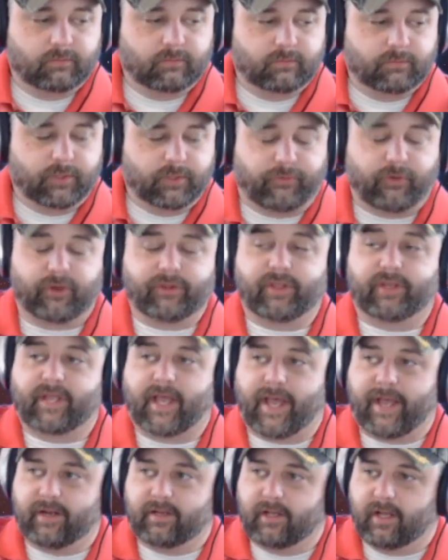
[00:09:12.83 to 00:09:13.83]
You've heard the
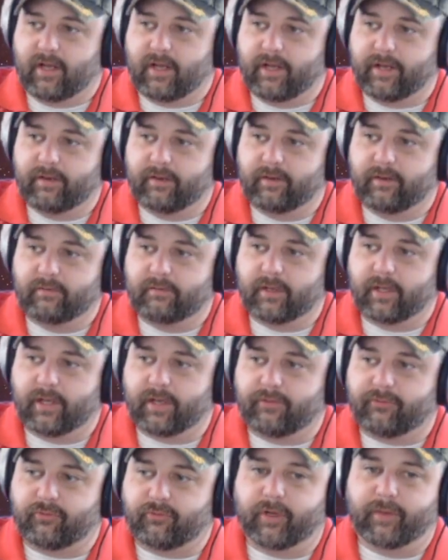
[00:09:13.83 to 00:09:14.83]
tagline,
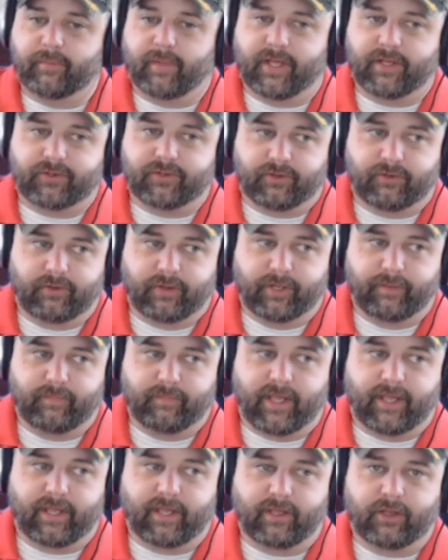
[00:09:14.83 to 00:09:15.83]
Freemasonry,
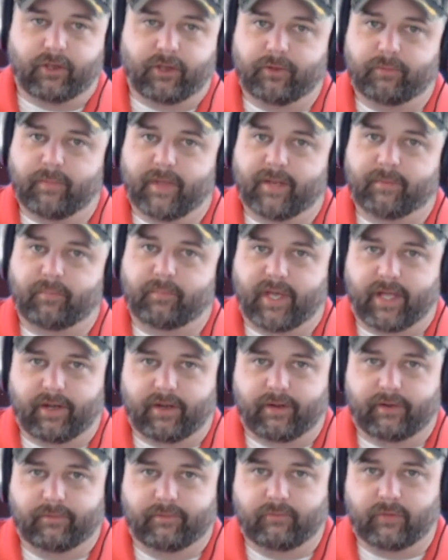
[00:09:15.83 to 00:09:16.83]
making good men
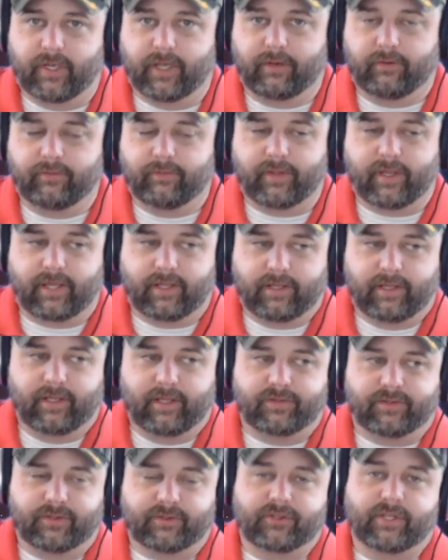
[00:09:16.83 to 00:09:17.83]
better. Well, that
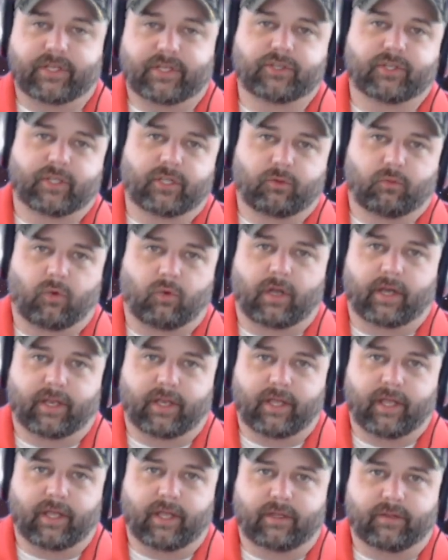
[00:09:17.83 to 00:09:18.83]
is essentially what
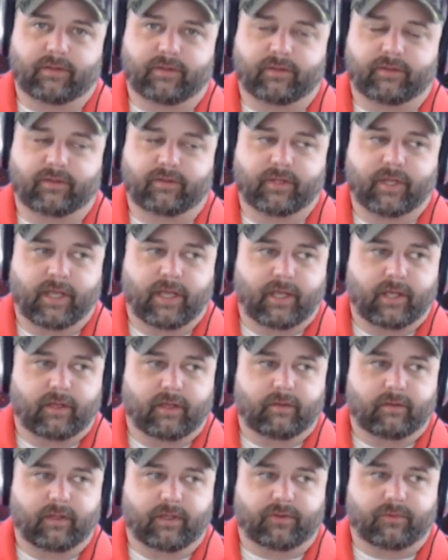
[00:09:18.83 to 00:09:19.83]
it is.
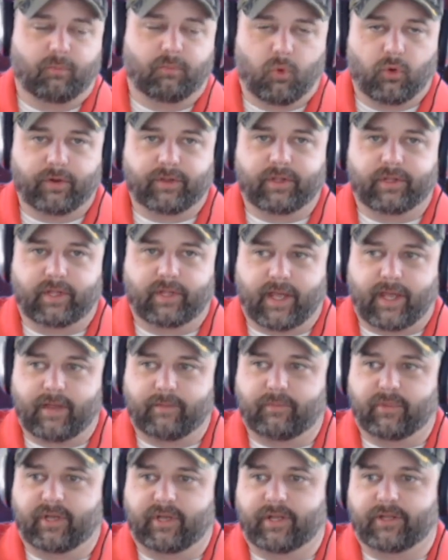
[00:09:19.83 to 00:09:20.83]
It's more than
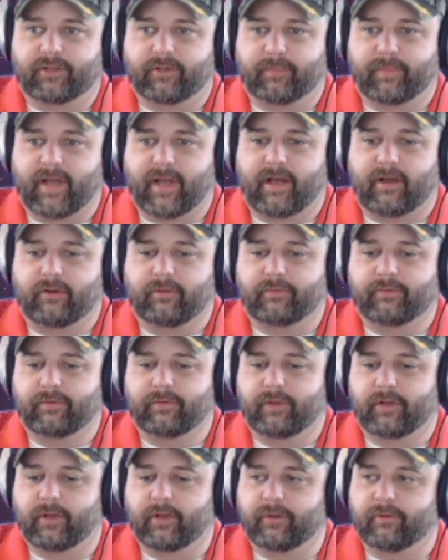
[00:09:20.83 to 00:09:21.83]
that, but it's about,
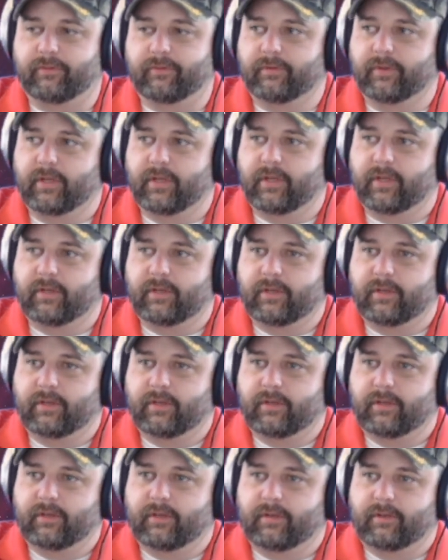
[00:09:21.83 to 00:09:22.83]

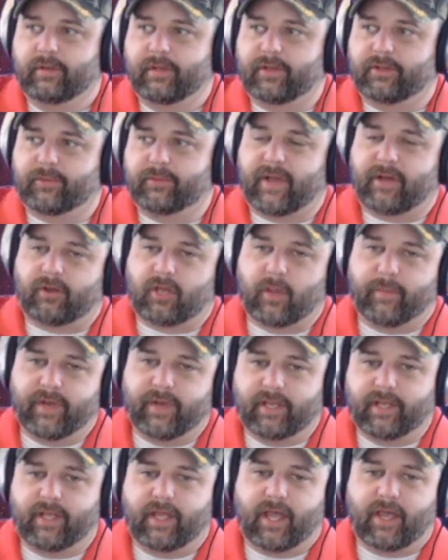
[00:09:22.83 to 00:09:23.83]
it's about coming
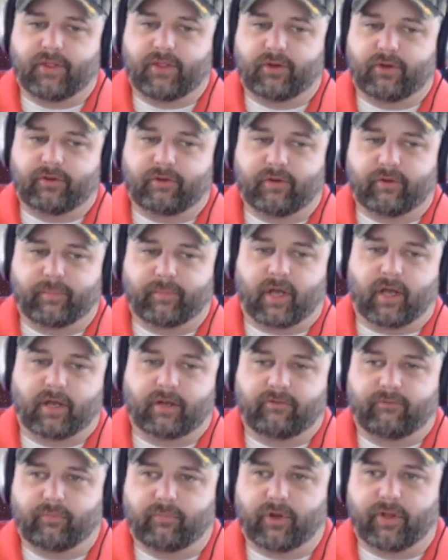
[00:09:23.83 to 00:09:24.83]
together under a
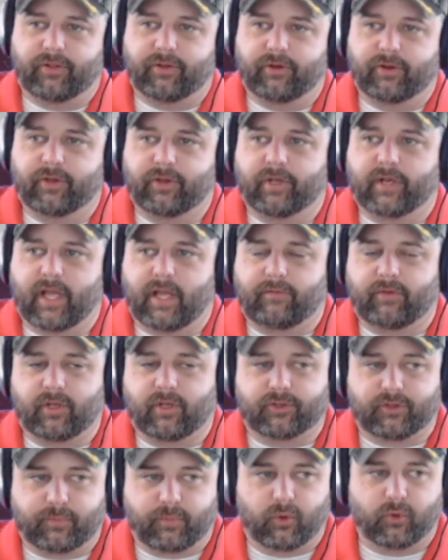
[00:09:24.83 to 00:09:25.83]
bond of brotherhood, having a
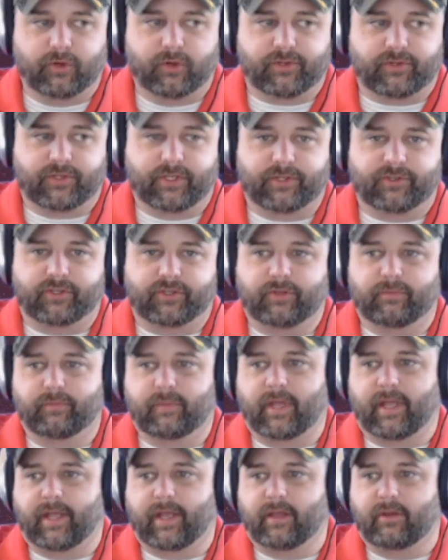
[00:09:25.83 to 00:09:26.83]
support
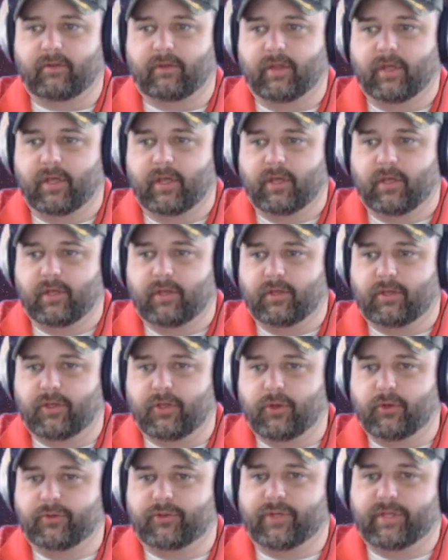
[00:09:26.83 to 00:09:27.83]
system, and
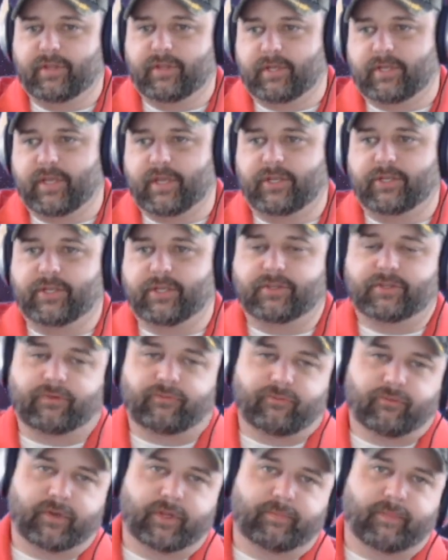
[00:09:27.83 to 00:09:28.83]
using the teachings
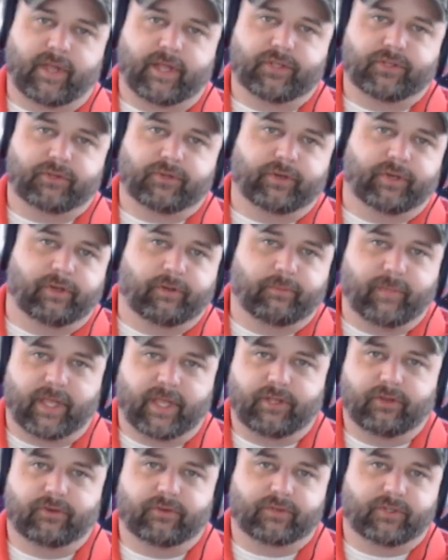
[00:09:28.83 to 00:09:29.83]
of Freemasonry to
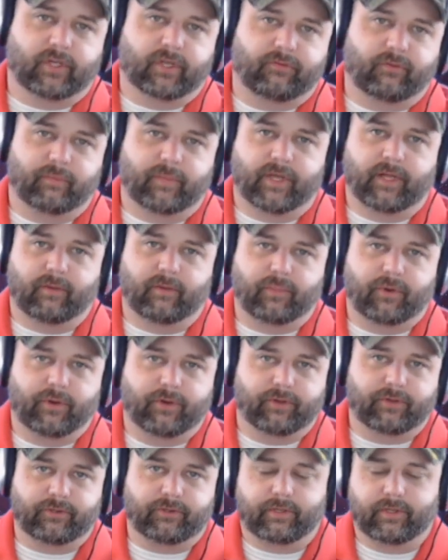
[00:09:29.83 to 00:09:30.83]
make yourself a better
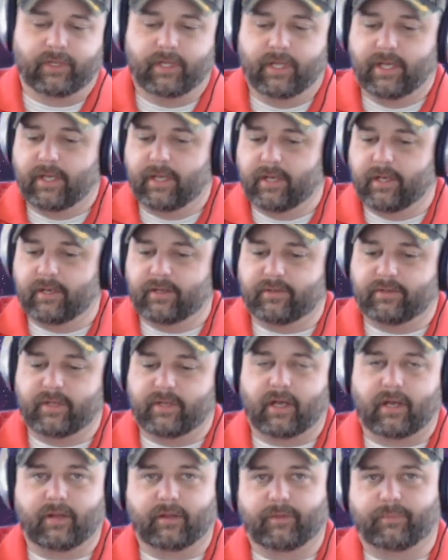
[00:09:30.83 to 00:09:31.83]
person. It is
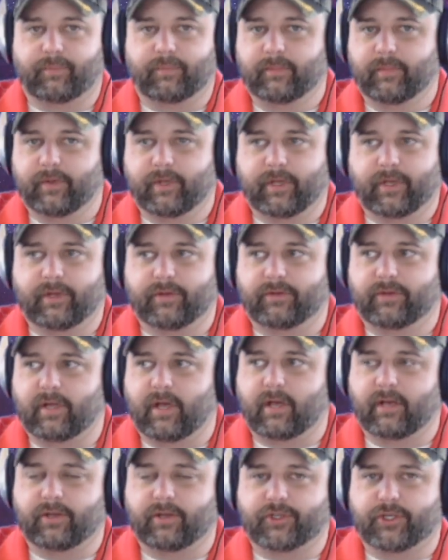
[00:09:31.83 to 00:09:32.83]
not a
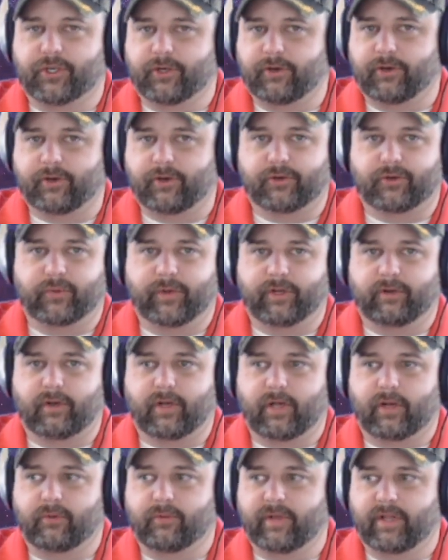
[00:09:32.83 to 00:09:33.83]
church. We are
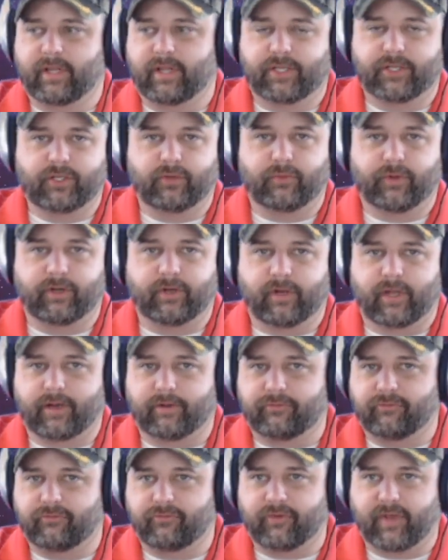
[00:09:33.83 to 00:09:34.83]
not a religion. We are not
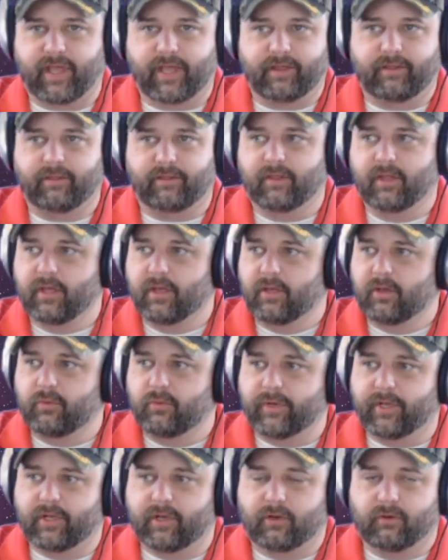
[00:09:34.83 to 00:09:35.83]
a faith.
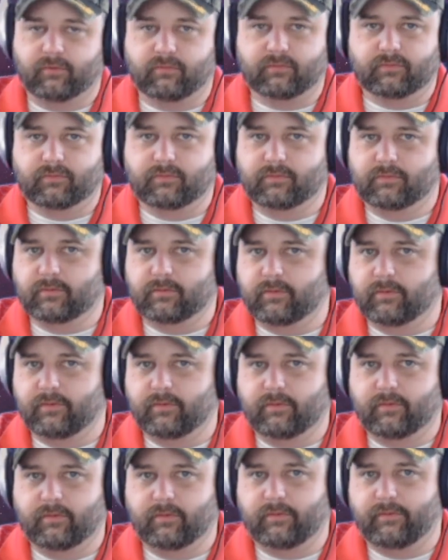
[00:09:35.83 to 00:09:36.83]
We
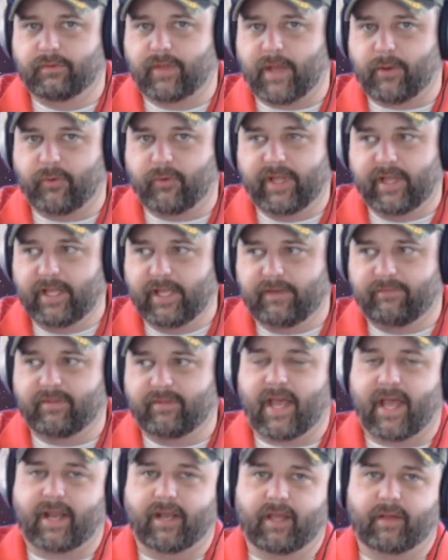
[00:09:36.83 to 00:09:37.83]
leave
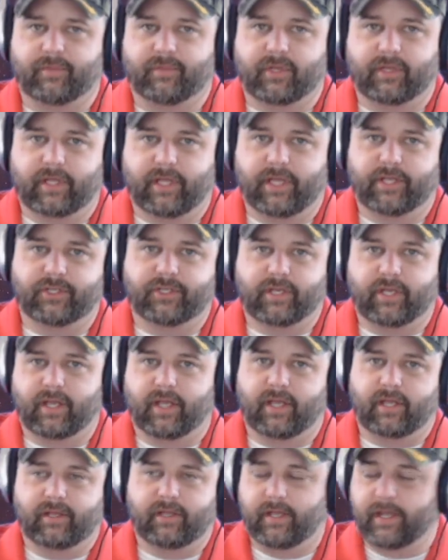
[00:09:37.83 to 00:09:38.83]
that up to
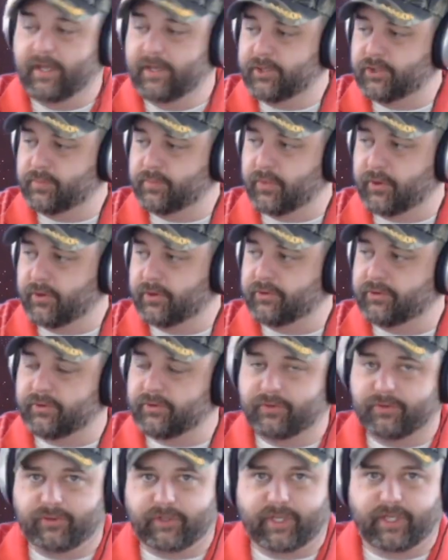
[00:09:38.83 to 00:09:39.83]
each
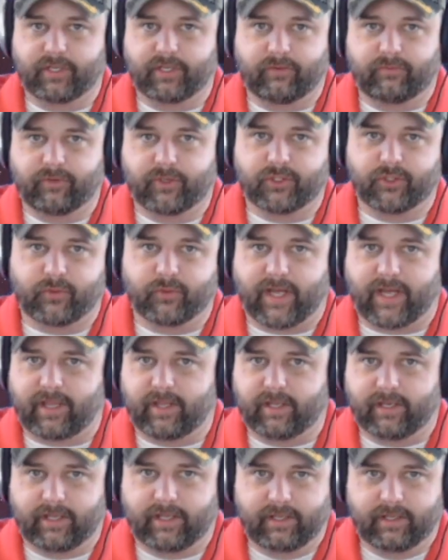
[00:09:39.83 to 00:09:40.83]
person's
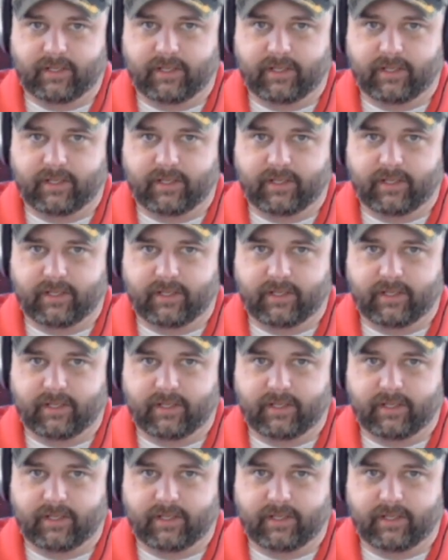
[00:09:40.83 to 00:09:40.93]
individuality.